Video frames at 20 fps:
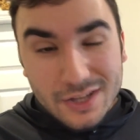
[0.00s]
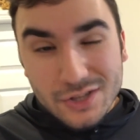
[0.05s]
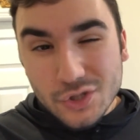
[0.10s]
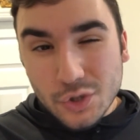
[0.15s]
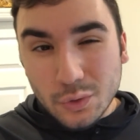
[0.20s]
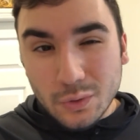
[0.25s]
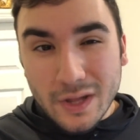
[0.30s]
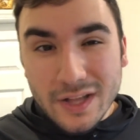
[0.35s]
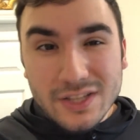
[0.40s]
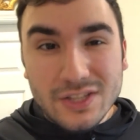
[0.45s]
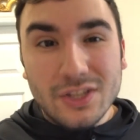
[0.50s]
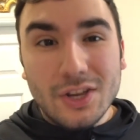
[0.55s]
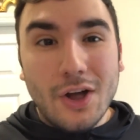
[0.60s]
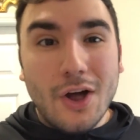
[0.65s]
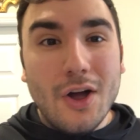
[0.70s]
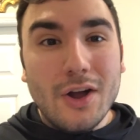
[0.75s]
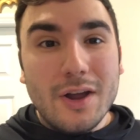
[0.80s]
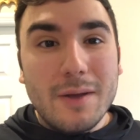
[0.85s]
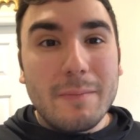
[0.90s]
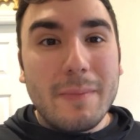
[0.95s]
So let's
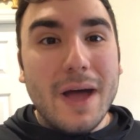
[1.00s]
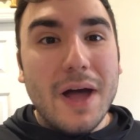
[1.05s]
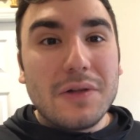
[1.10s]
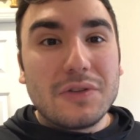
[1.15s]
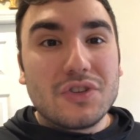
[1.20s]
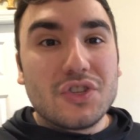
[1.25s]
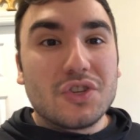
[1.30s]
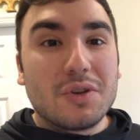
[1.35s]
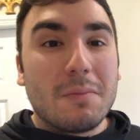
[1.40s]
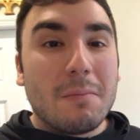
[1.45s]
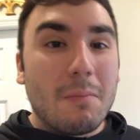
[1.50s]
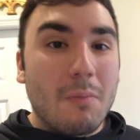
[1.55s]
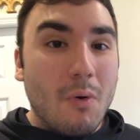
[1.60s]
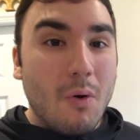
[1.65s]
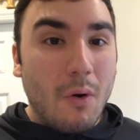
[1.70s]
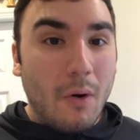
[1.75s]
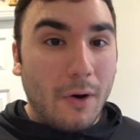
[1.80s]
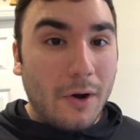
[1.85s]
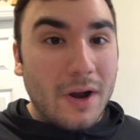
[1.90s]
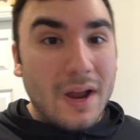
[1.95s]
talk about some
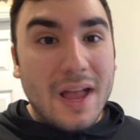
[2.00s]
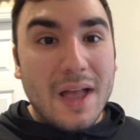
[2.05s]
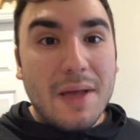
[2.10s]
more